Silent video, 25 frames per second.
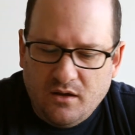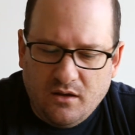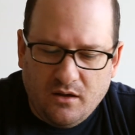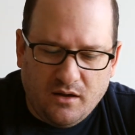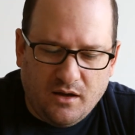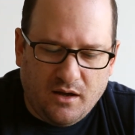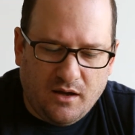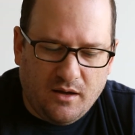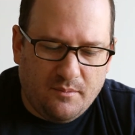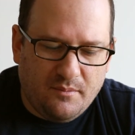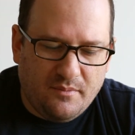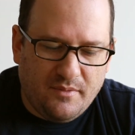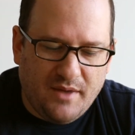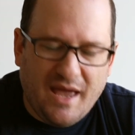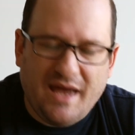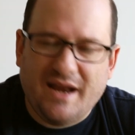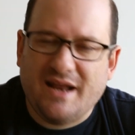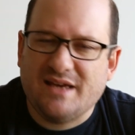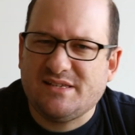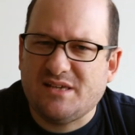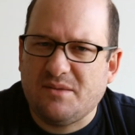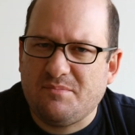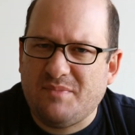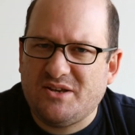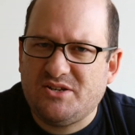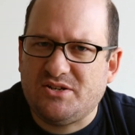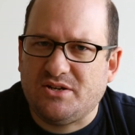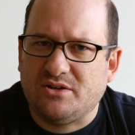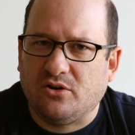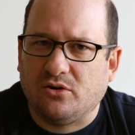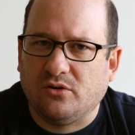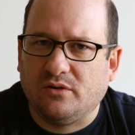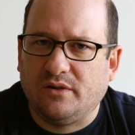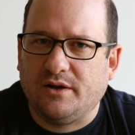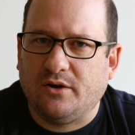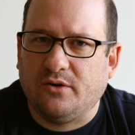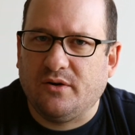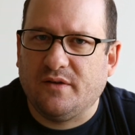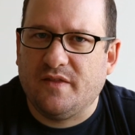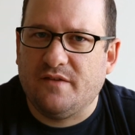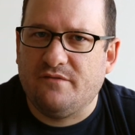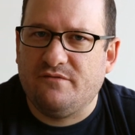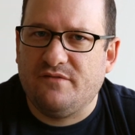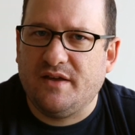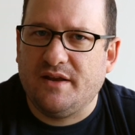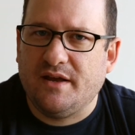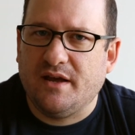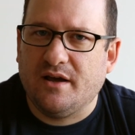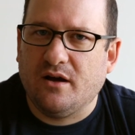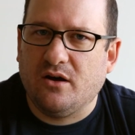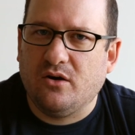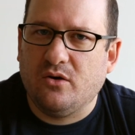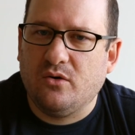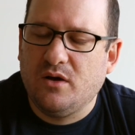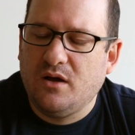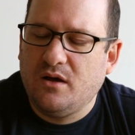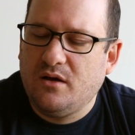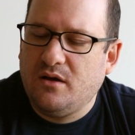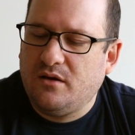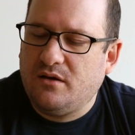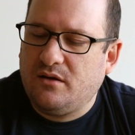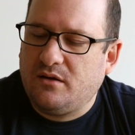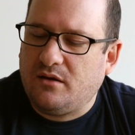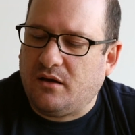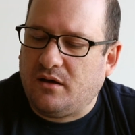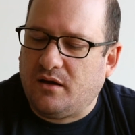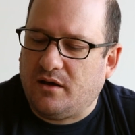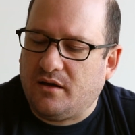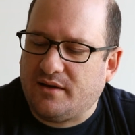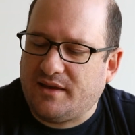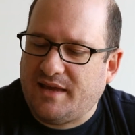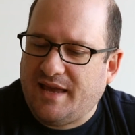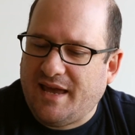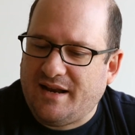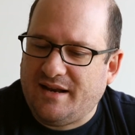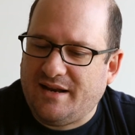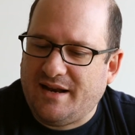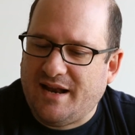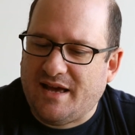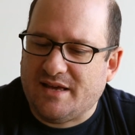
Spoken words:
And as I mentioned earlier in the video, Canon